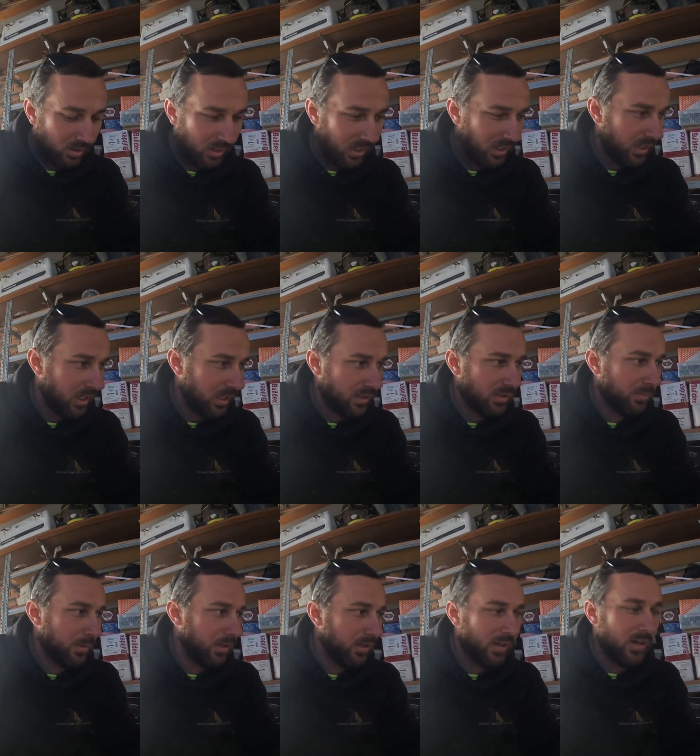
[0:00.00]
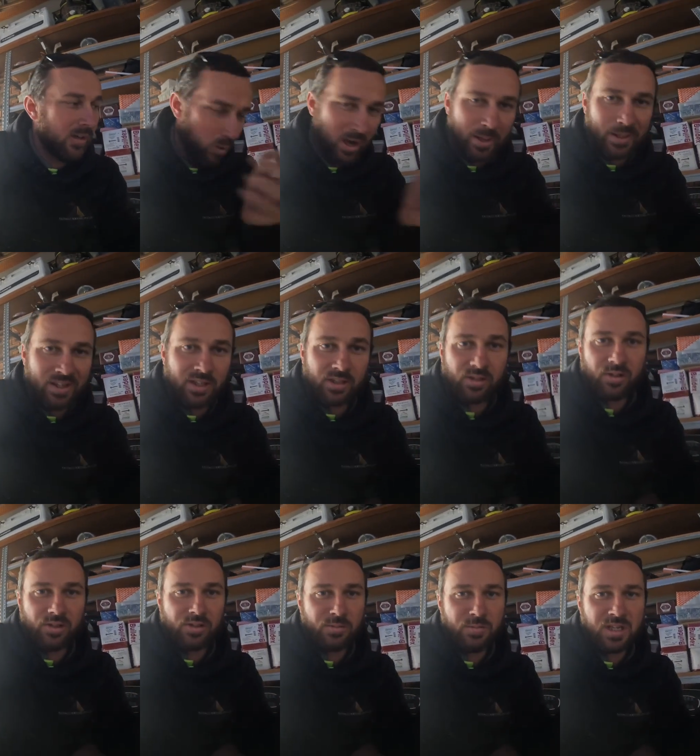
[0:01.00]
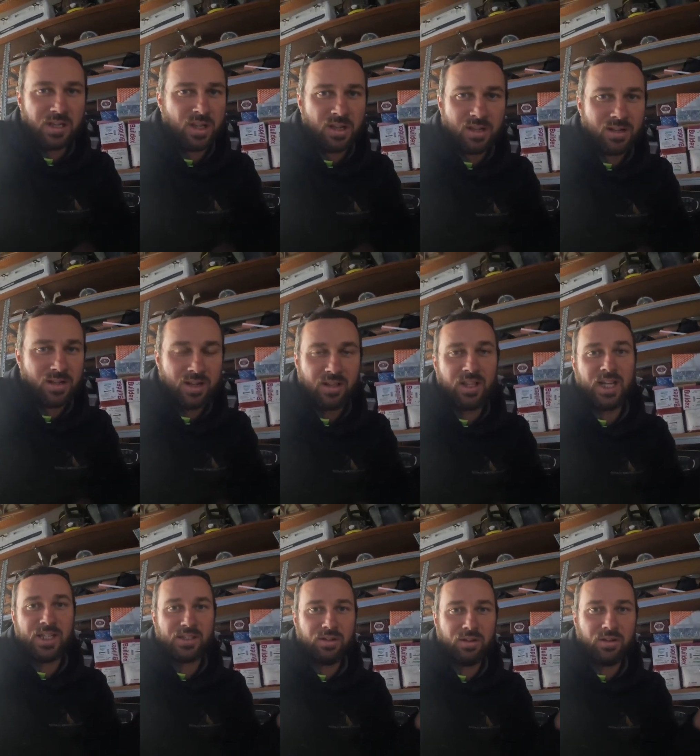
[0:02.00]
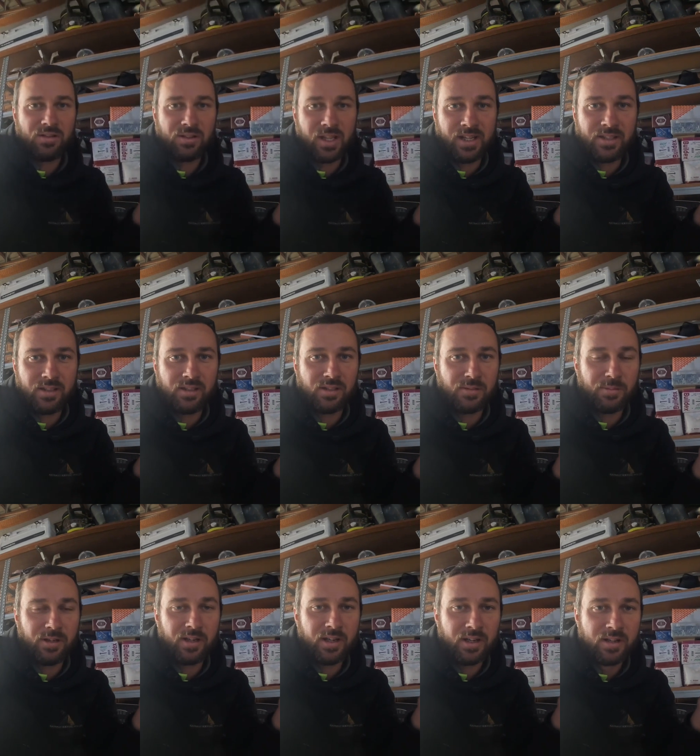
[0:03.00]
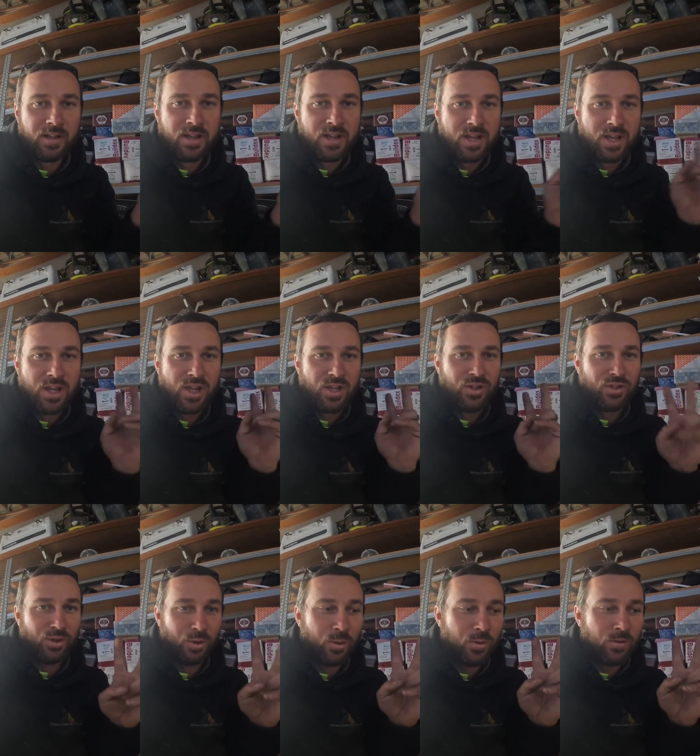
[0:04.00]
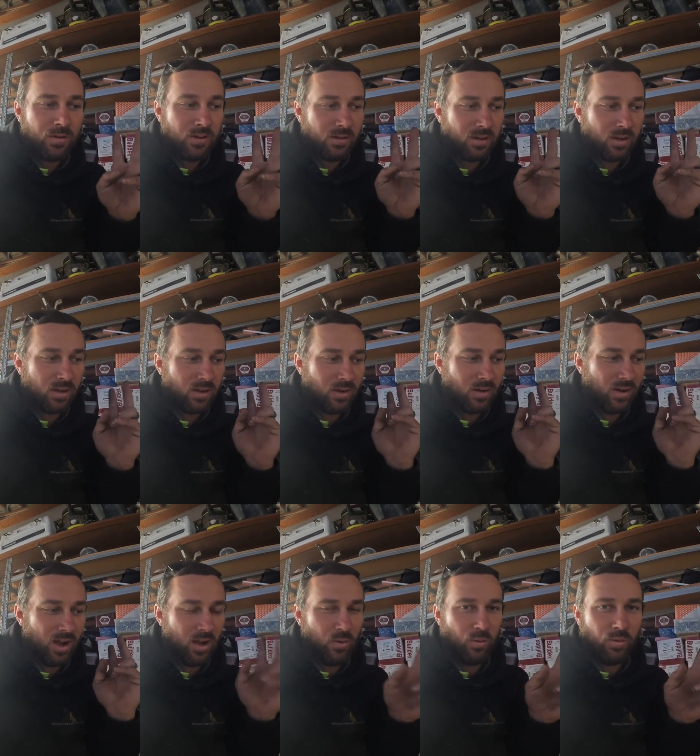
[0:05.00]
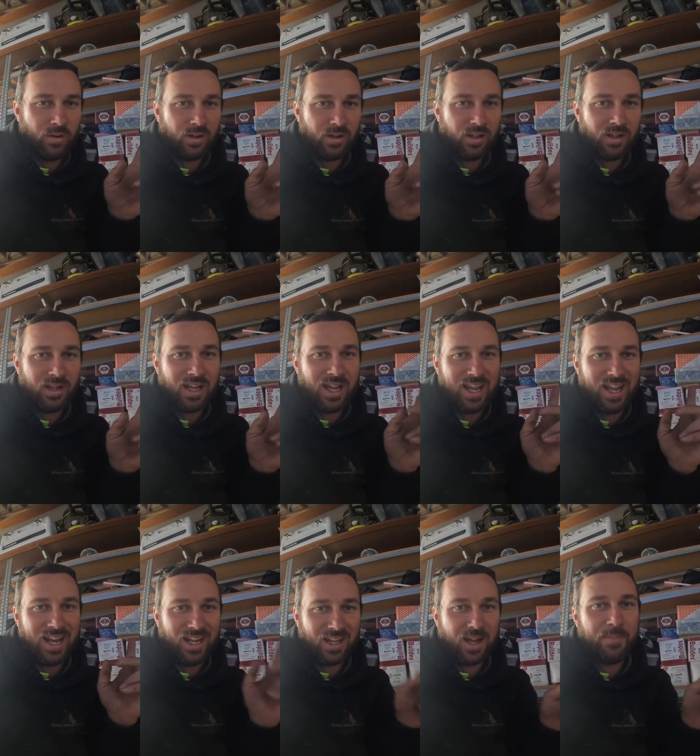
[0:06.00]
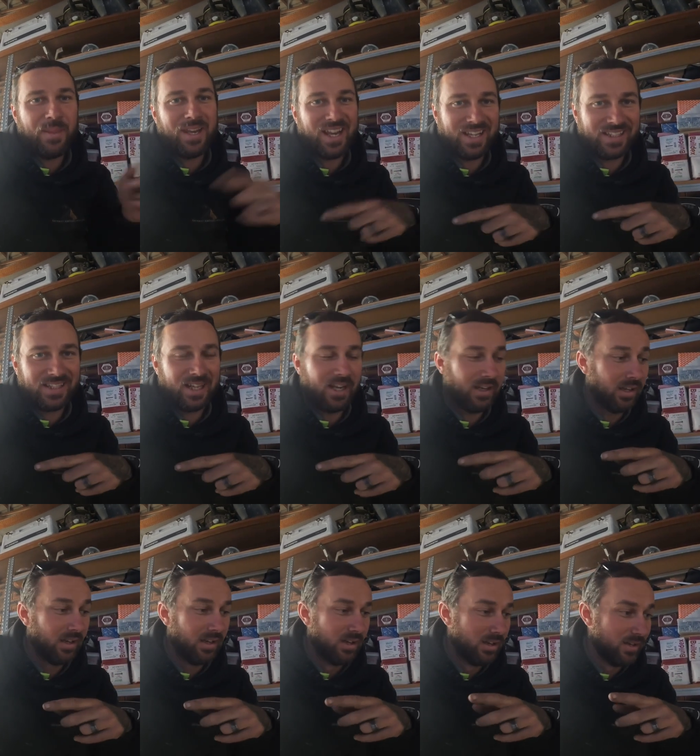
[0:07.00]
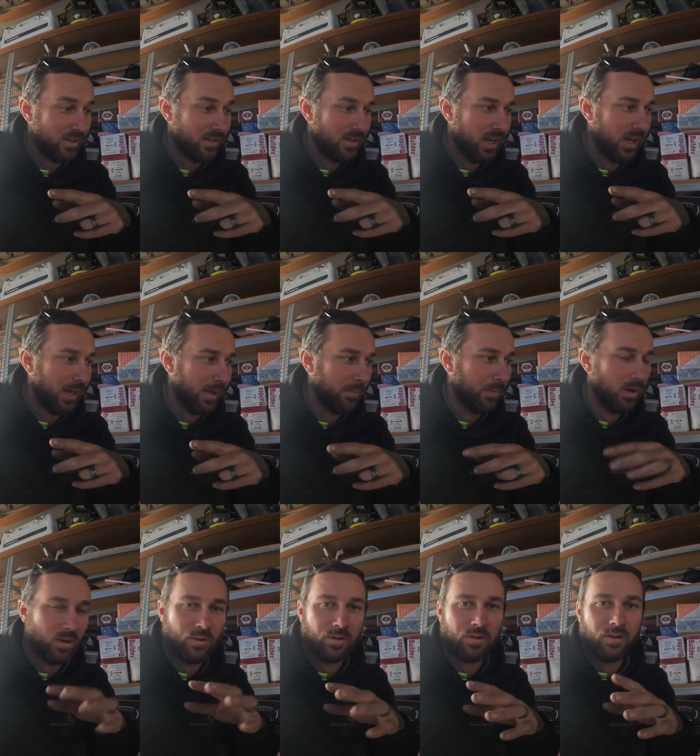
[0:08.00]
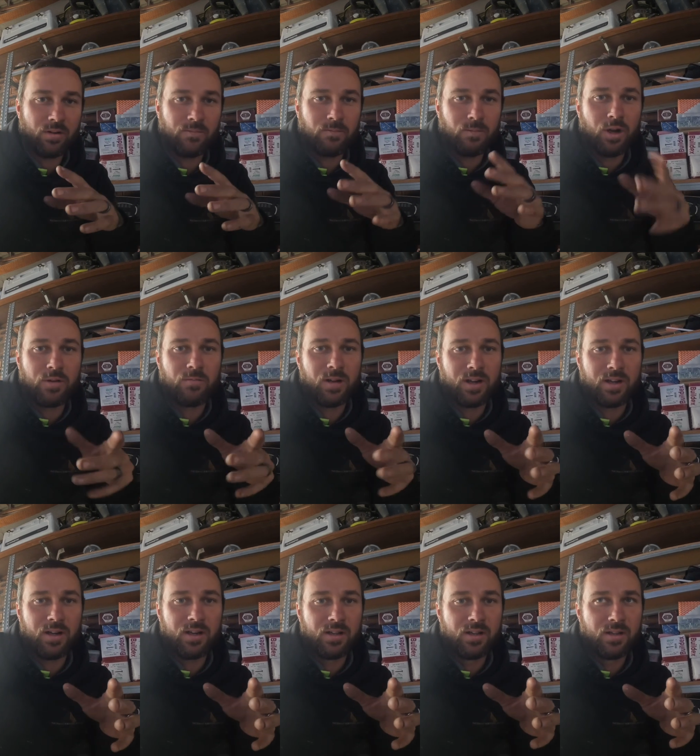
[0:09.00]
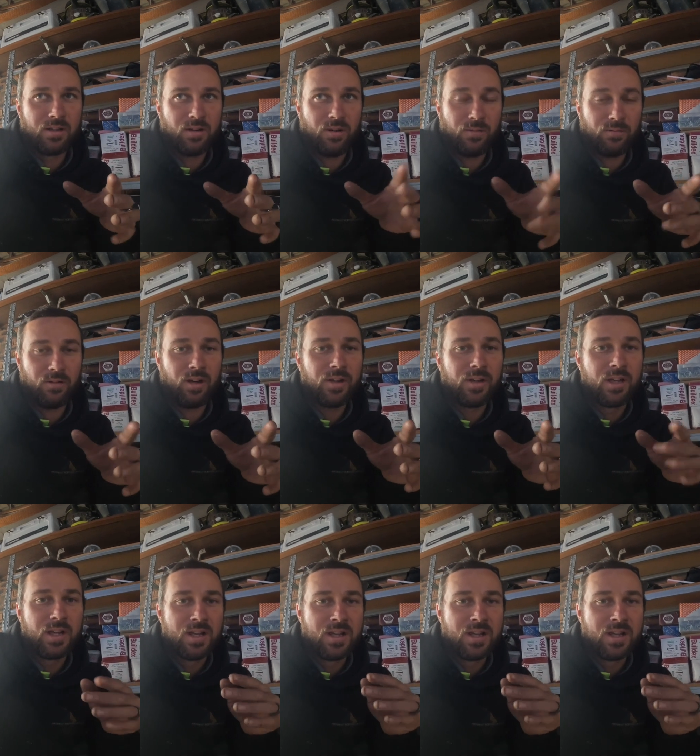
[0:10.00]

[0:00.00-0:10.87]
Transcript: I didn't get Superior. One, this cost me $1,000 less than Superior. Two, I ordered it and it come the next day. Um, I ordered off Roadrunner Off-Road.